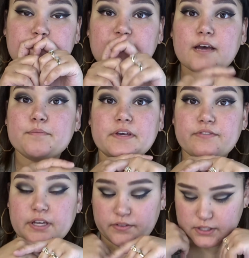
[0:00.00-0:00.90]
a big
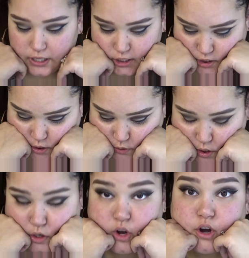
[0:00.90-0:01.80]
fan of this eyeshadow
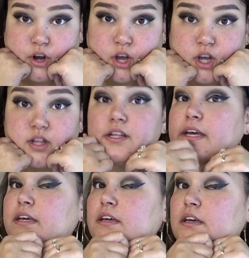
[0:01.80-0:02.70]
at all.
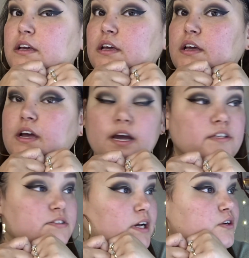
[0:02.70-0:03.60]
Like,
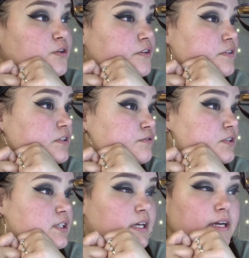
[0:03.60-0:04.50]
I don't even
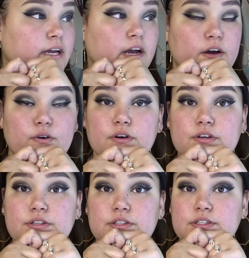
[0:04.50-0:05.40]
really like how
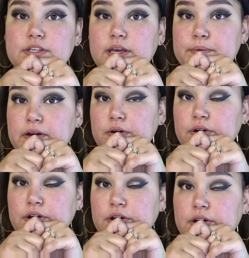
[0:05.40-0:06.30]
this came out.
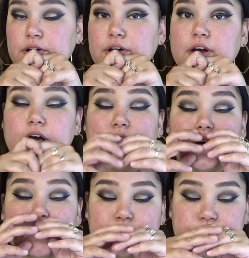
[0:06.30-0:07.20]
I